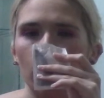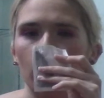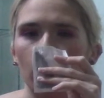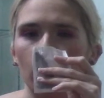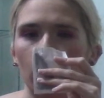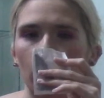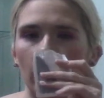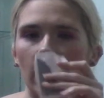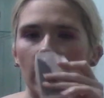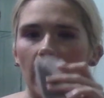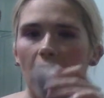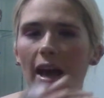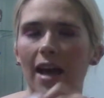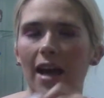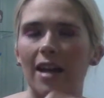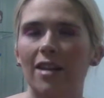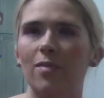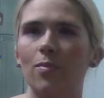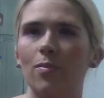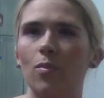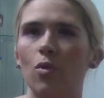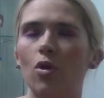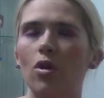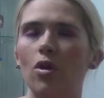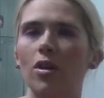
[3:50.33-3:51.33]
yeah, it's
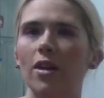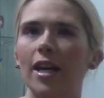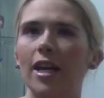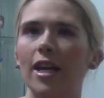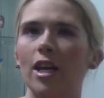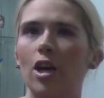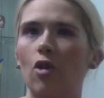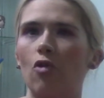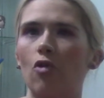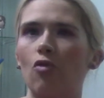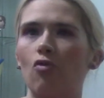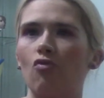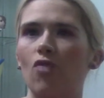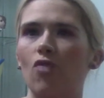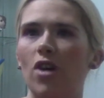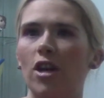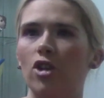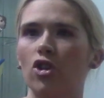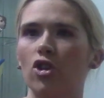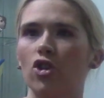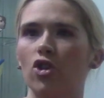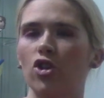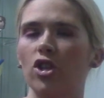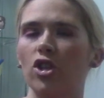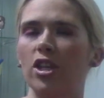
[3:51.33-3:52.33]
more like
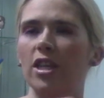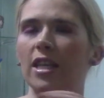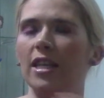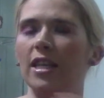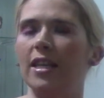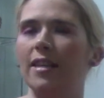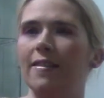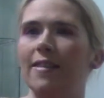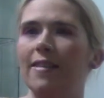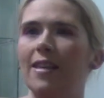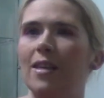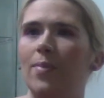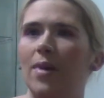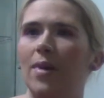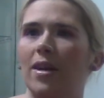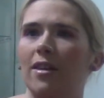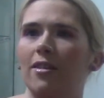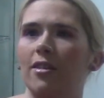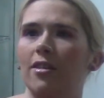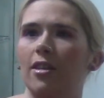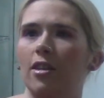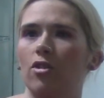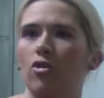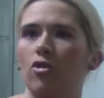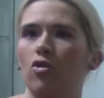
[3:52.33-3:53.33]
rich tea
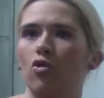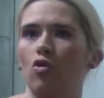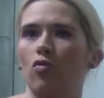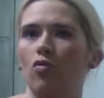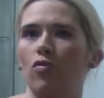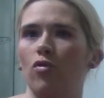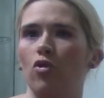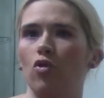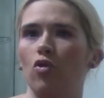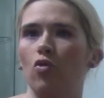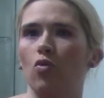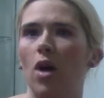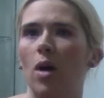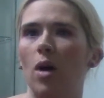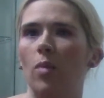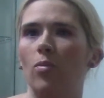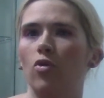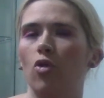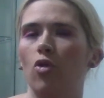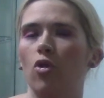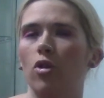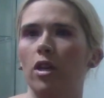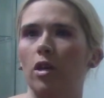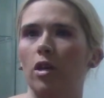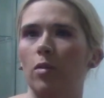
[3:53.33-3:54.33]
biscuits. So if you know what I'm
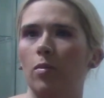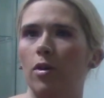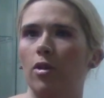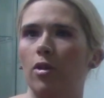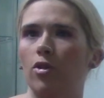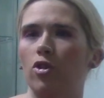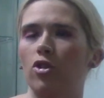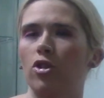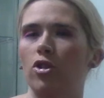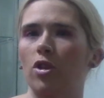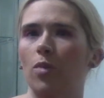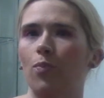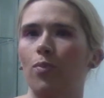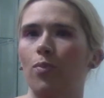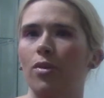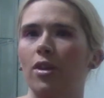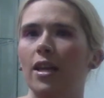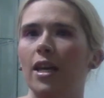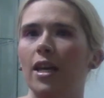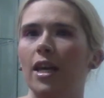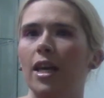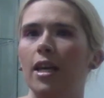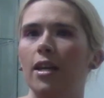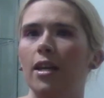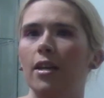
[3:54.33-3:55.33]
talking about, just the
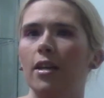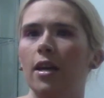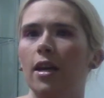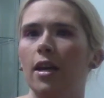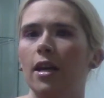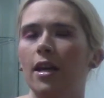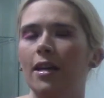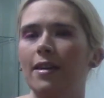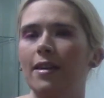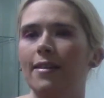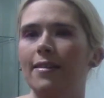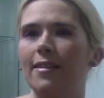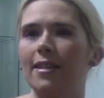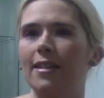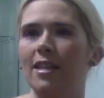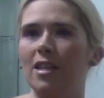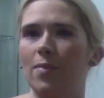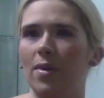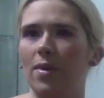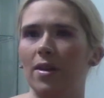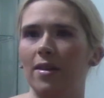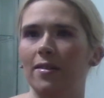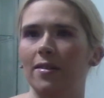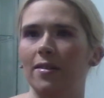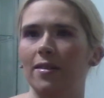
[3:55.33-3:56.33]
plain tea
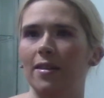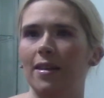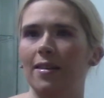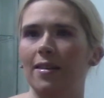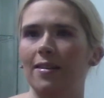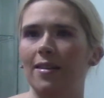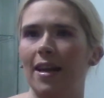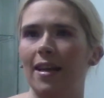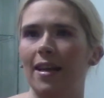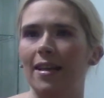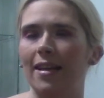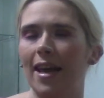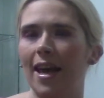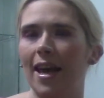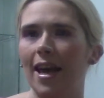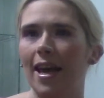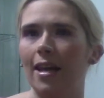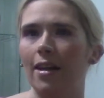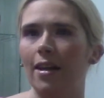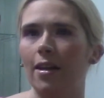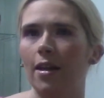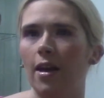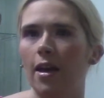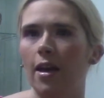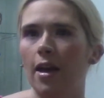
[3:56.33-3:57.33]
biscuits.
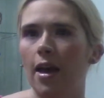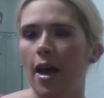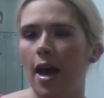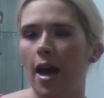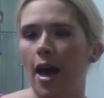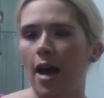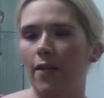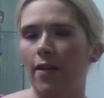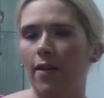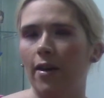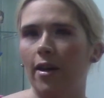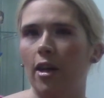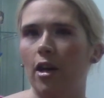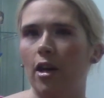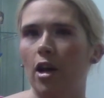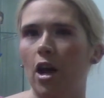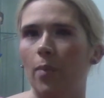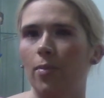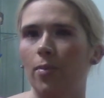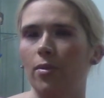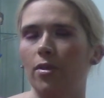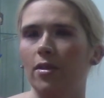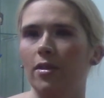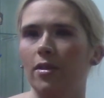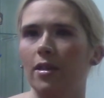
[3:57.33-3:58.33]
Again, I've had a
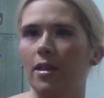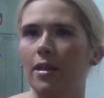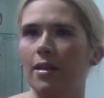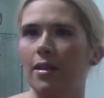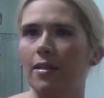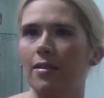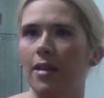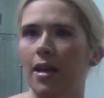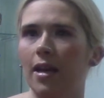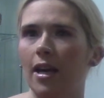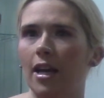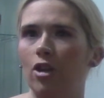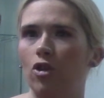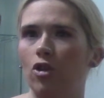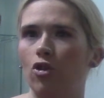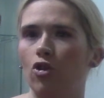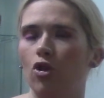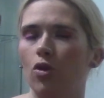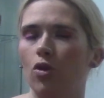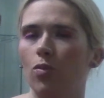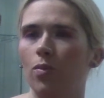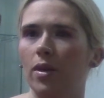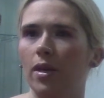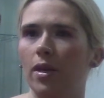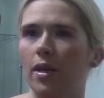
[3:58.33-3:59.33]
couple of these. It
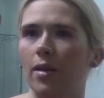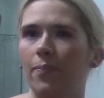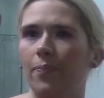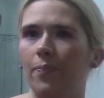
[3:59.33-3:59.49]
took me